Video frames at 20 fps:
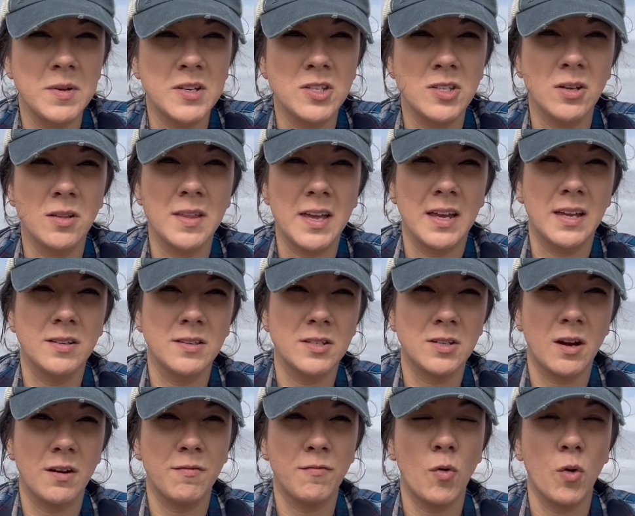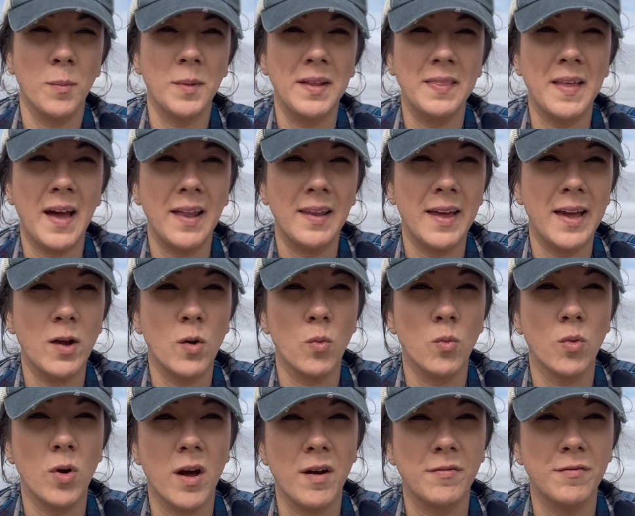until they can start forming that like
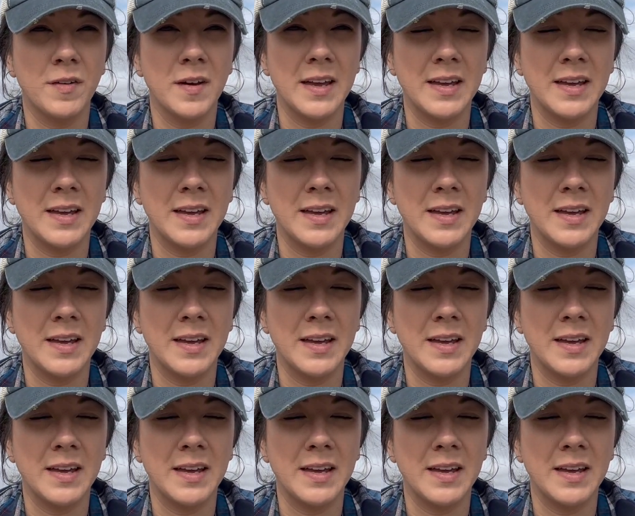rough